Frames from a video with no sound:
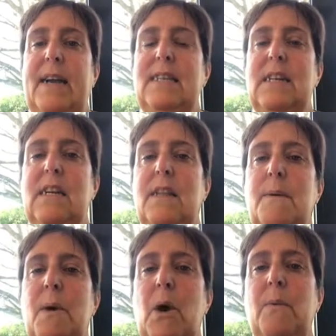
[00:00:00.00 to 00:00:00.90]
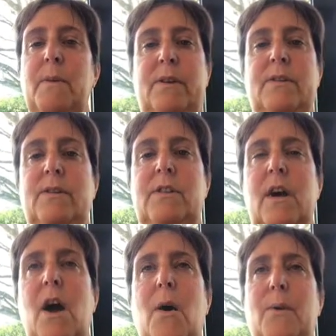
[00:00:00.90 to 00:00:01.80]
He said at the moment,
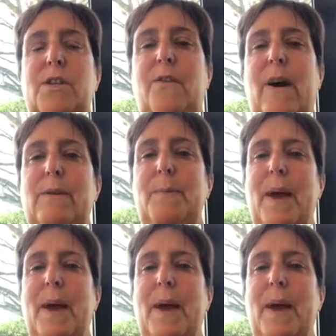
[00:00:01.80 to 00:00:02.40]
which I found